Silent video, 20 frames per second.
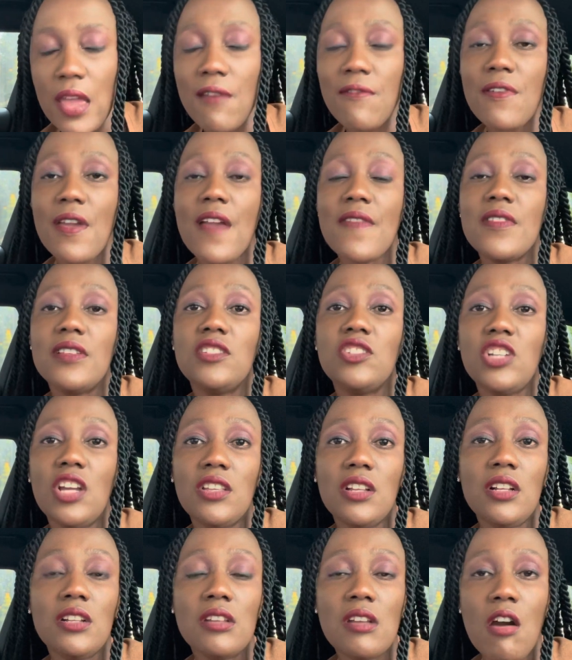I've had this
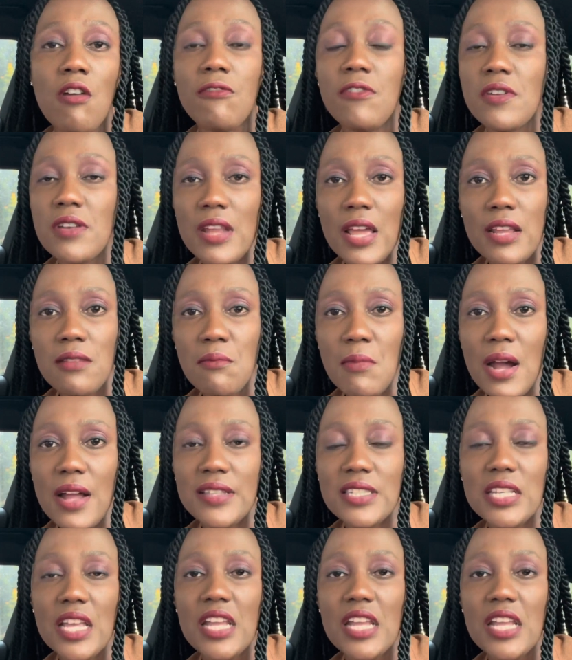channel now for 9 months,